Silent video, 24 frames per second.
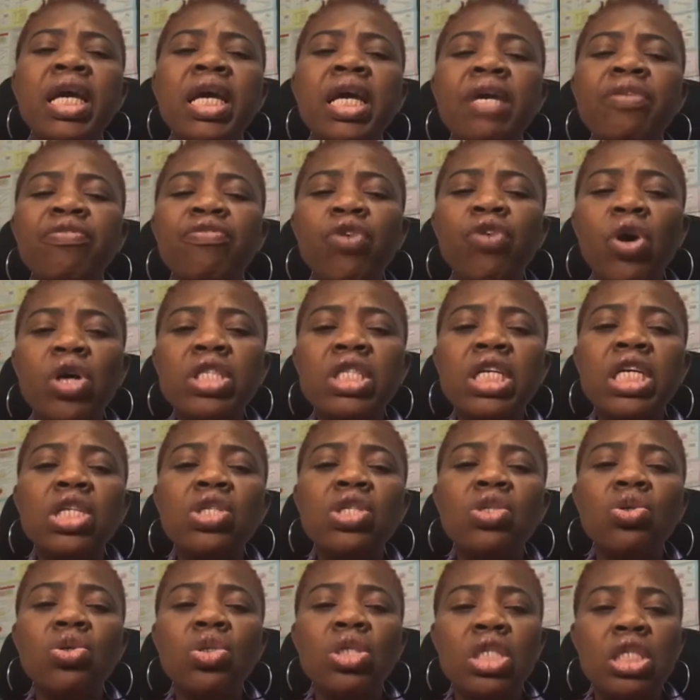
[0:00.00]
falls
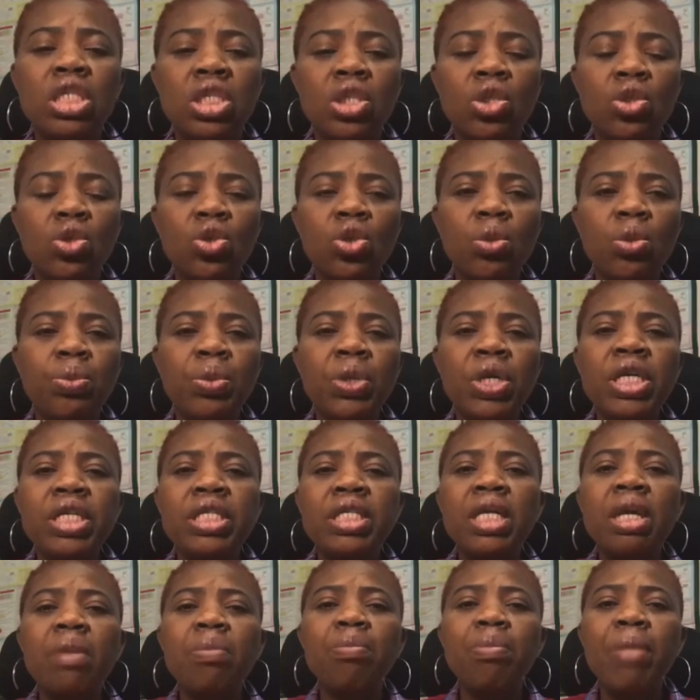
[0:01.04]
into this group.
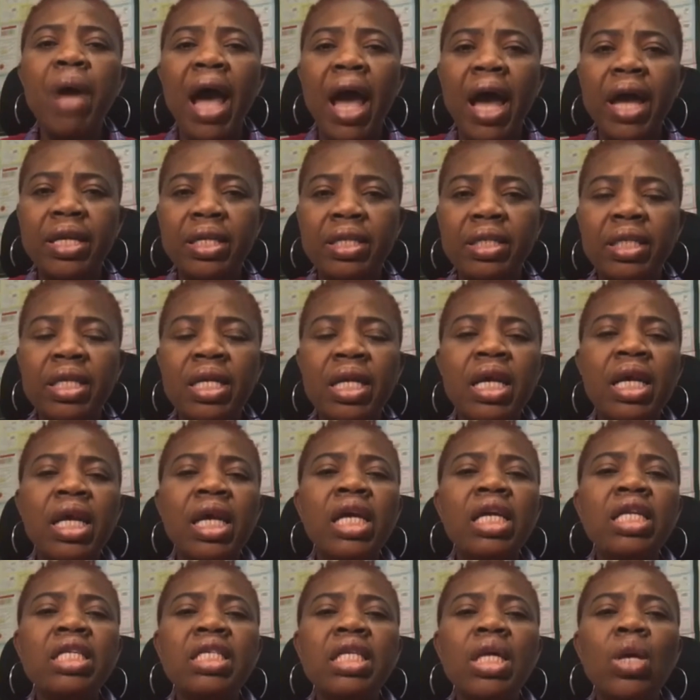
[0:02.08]
It's a man,
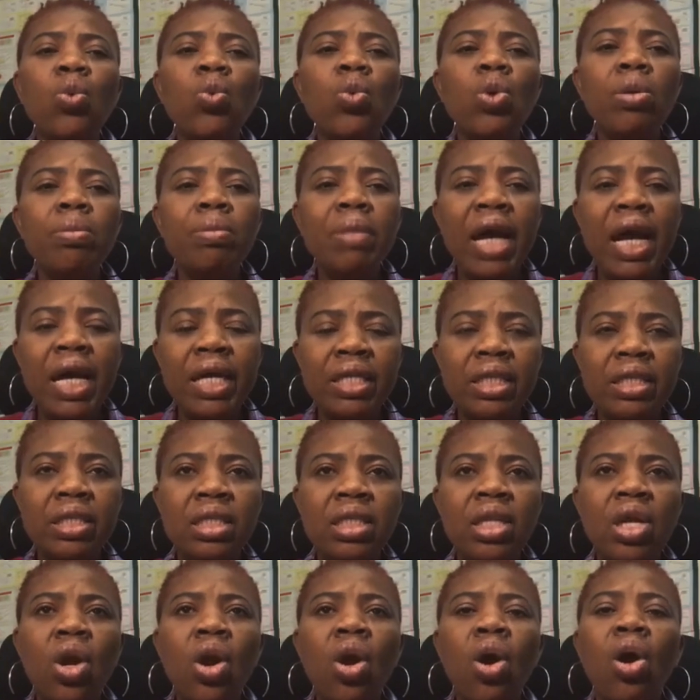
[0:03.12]
it's a
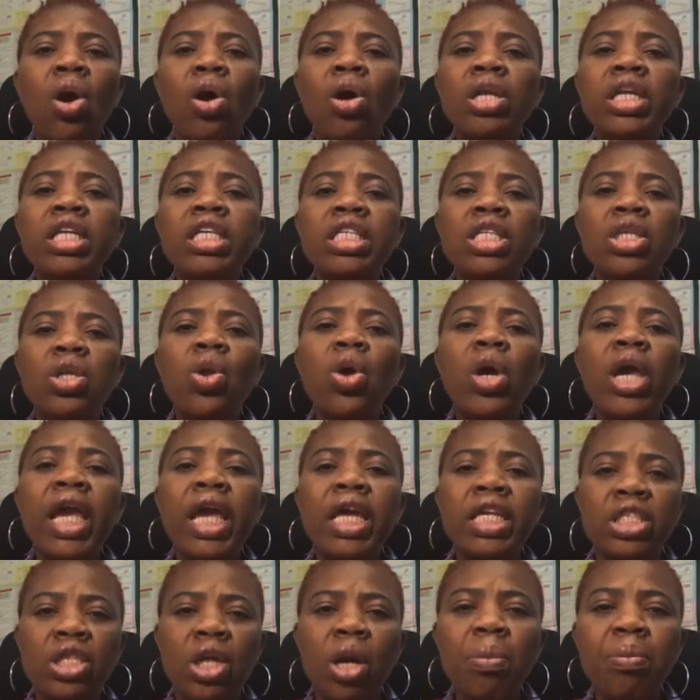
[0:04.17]
woman, or it's
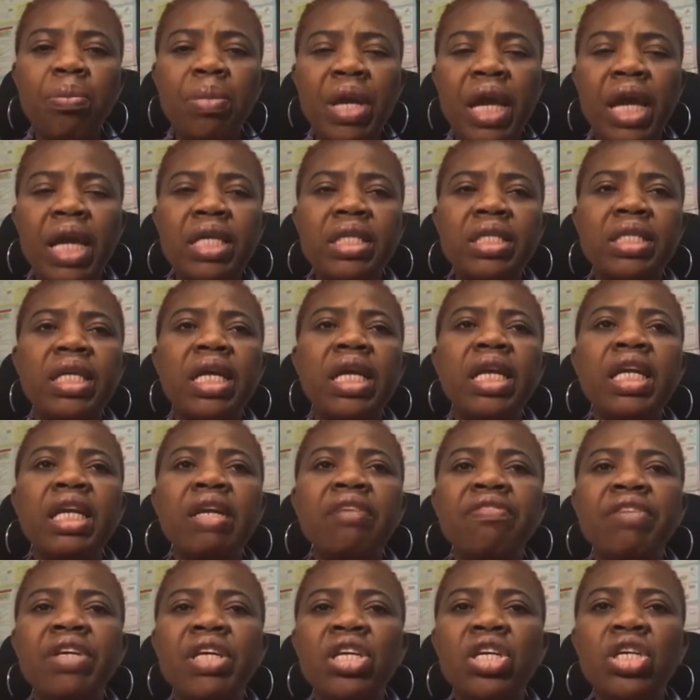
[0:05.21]
location based. They
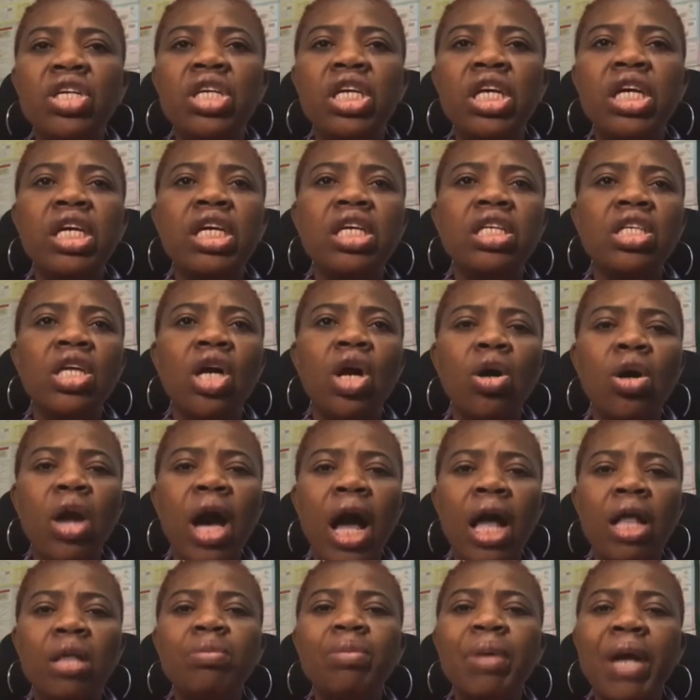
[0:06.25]
live here in
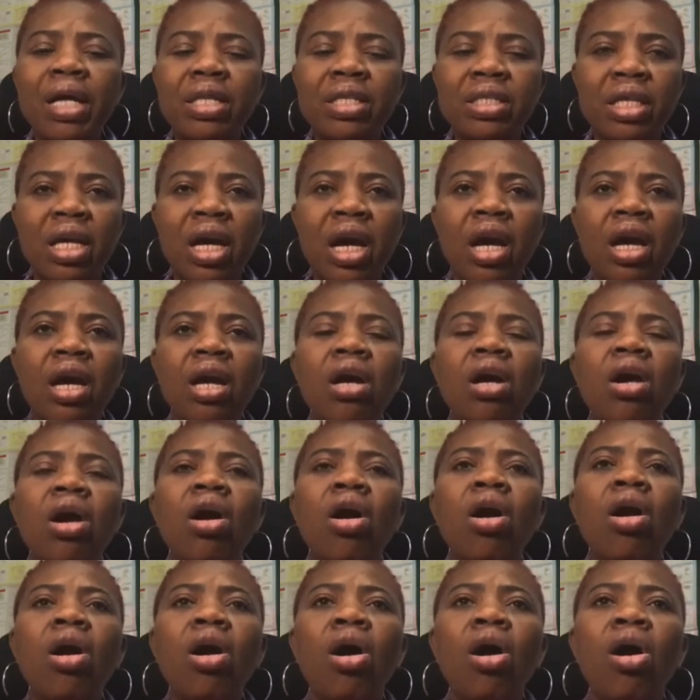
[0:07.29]
Alberta,
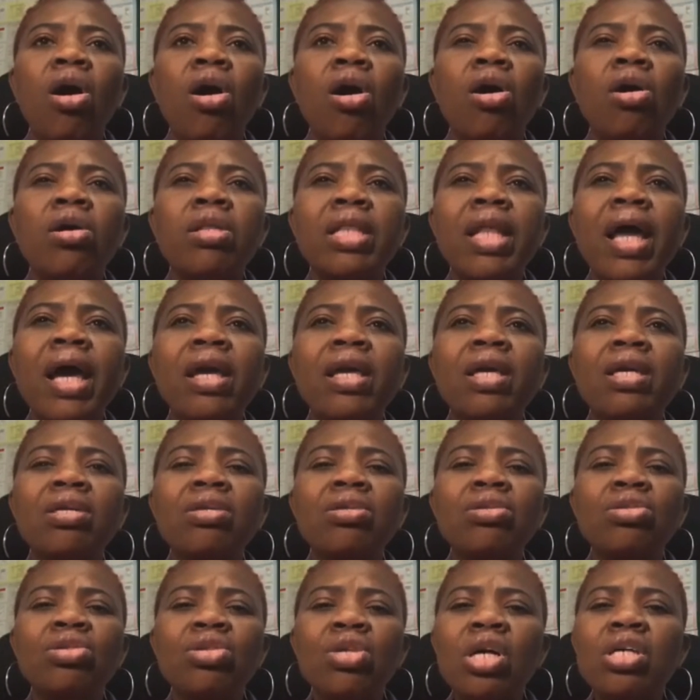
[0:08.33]
or like
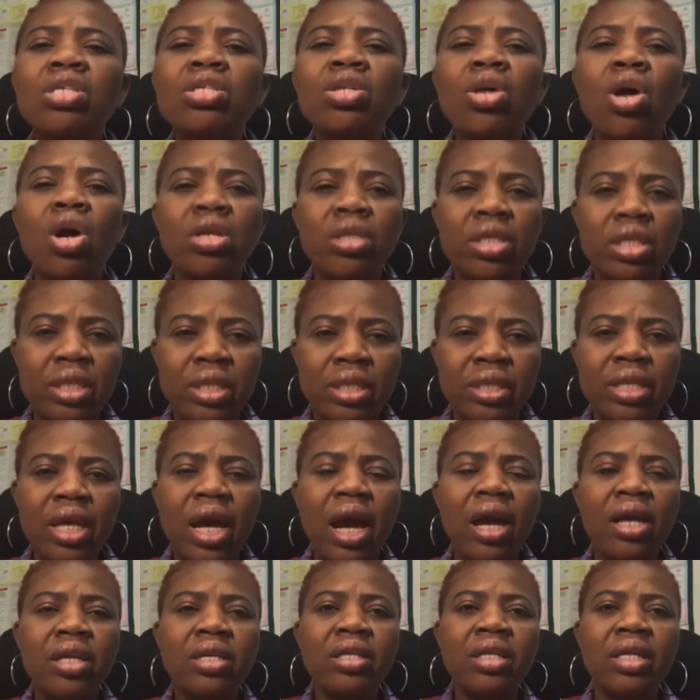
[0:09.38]
just
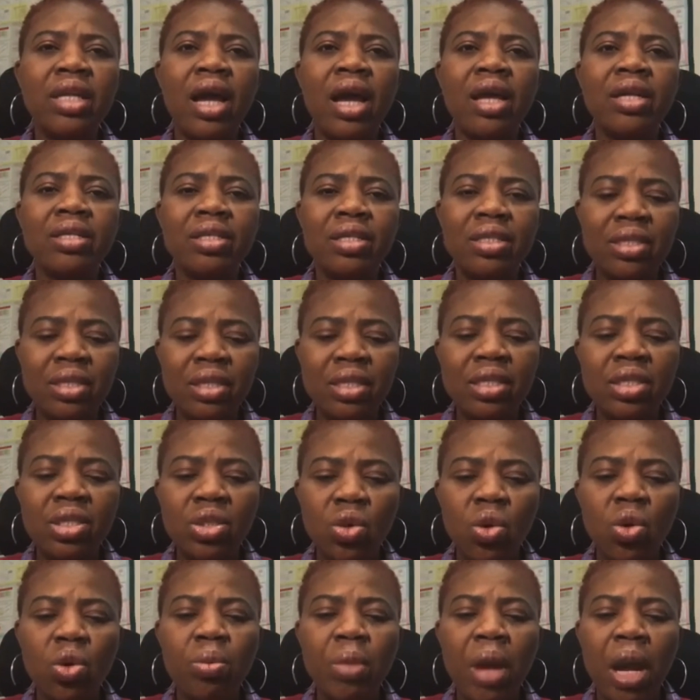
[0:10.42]
understand like this is
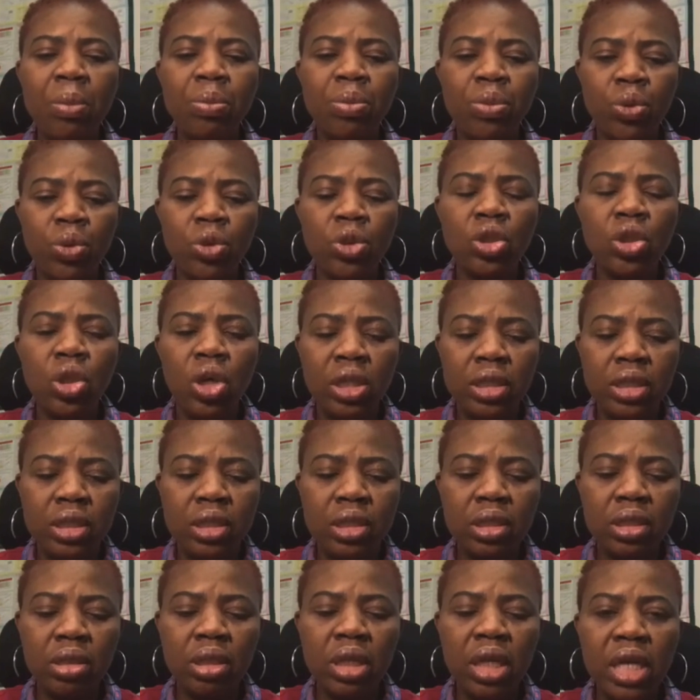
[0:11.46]
who my product
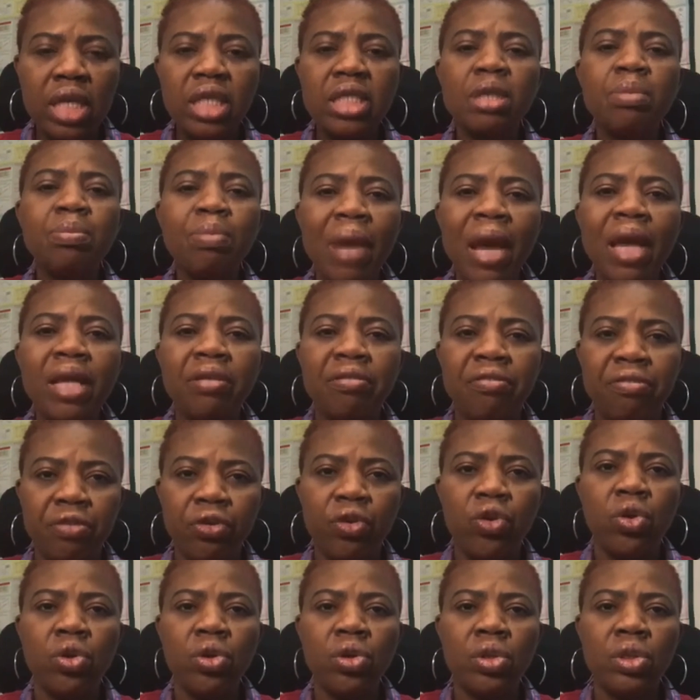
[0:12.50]
is meant
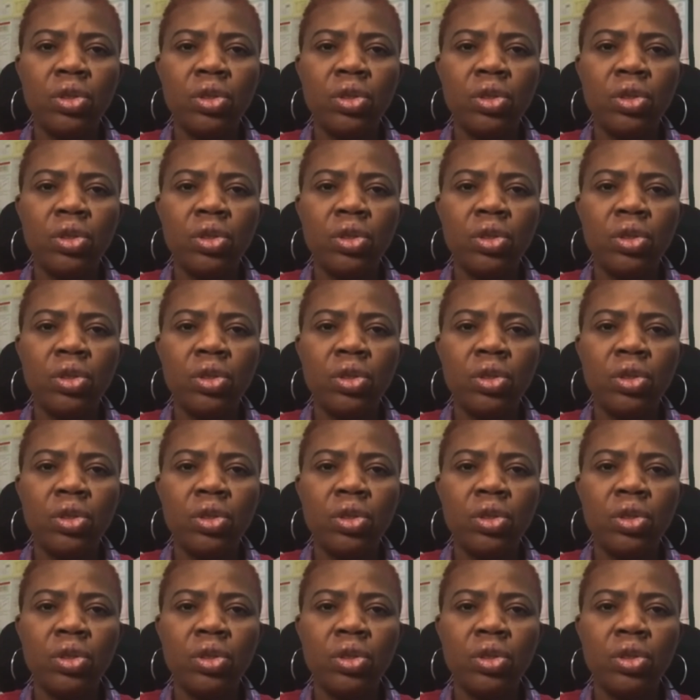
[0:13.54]
for.